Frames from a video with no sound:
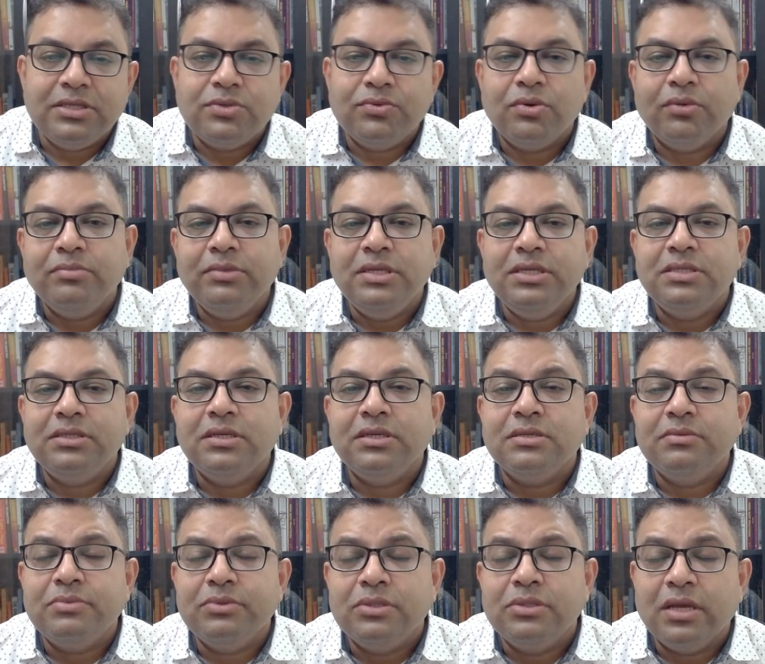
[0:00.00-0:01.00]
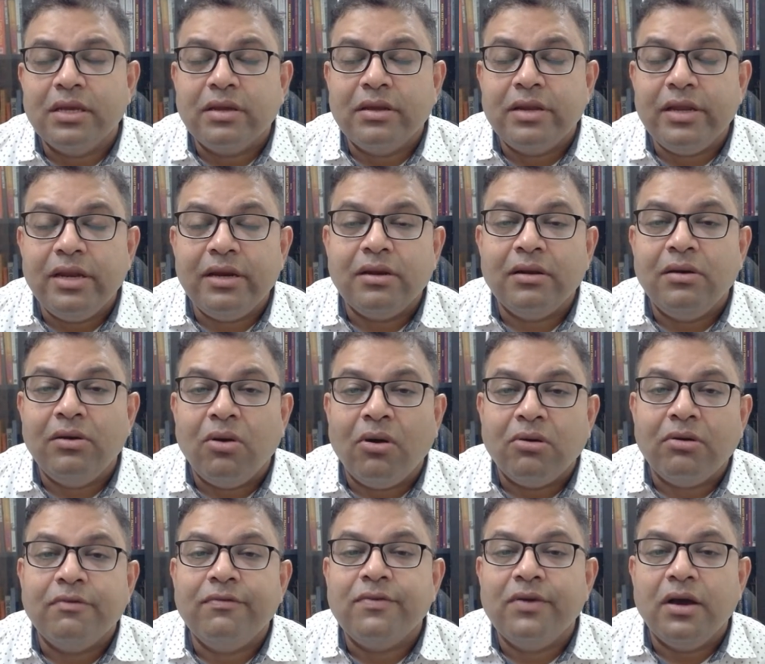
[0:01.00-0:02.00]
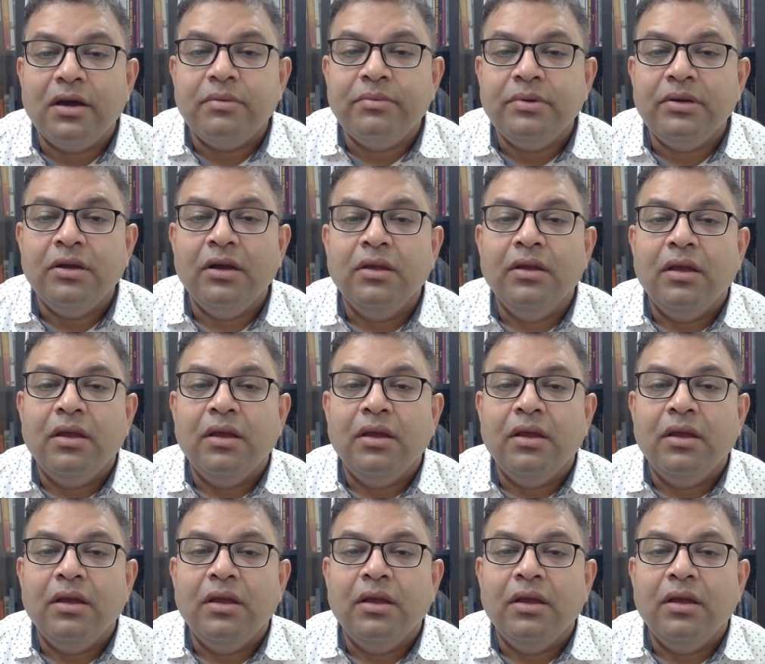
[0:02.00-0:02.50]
from these things. They create a lot of karma